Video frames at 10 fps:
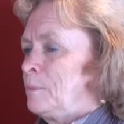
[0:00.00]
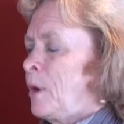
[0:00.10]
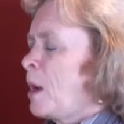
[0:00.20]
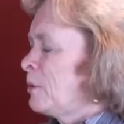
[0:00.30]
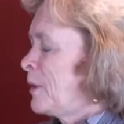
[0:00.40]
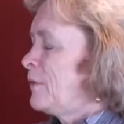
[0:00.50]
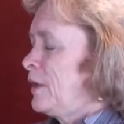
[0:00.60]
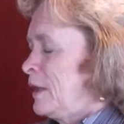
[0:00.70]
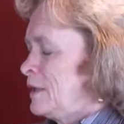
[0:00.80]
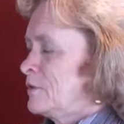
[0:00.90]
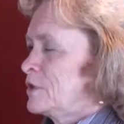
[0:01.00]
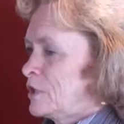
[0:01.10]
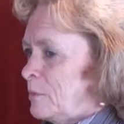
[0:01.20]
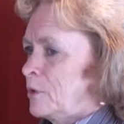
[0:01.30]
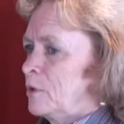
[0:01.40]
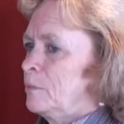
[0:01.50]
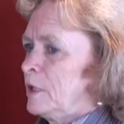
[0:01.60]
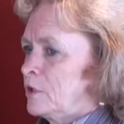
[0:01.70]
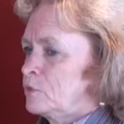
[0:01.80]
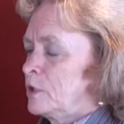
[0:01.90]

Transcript: probably by the end of the summer because